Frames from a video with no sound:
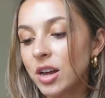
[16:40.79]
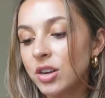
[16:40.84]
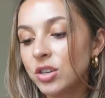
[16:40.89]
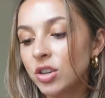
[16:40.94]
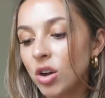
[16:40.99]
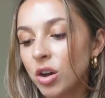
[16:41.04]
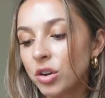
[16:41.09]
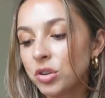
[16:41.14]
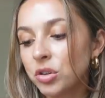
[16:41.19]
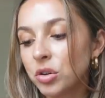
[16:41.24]
a
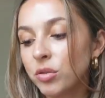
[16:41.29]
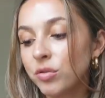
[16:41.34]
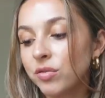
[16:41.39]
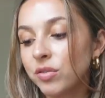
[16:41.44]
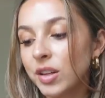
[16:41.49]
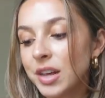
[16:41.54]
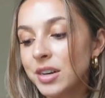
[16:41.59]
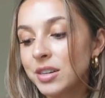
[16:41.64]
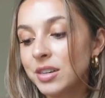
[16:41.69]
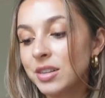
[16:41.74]
doctor who
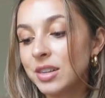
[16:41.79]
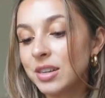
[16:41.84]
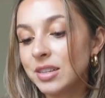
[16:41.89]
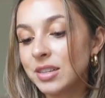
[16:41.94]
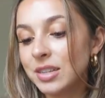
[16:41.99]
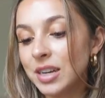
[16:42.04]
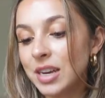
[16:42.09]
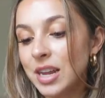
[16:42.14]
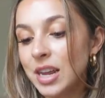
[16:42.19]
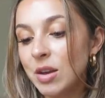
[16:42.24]
fled to the
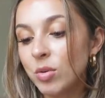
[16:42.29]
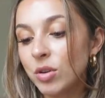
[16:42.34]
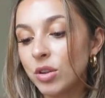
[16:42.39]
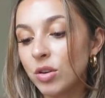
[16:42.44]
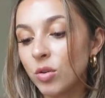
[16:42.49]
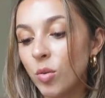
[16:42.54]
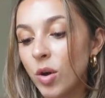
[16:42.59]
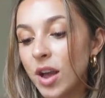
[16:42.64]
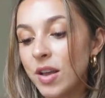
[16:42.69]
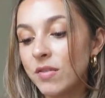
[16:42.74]
city with
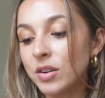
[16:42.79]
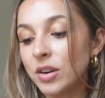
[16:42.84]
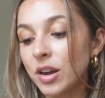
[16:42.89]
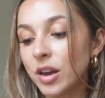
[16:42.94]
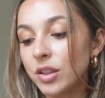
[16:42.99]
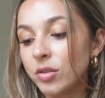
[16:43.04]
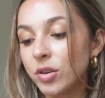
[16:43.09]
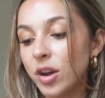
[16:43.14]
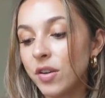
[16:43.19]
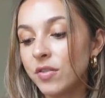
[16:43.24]
her wife and
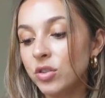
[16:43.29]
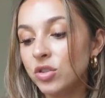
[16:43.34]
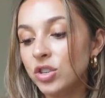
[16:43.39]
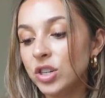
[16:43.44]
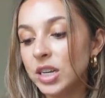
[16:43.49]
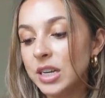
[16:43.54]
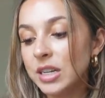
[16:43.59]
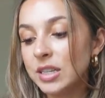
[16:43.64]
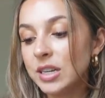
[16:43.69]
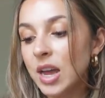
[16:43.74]
other
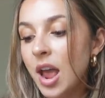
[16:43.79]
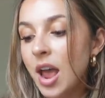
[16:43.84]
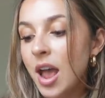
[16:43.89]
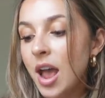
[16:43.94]
refugees,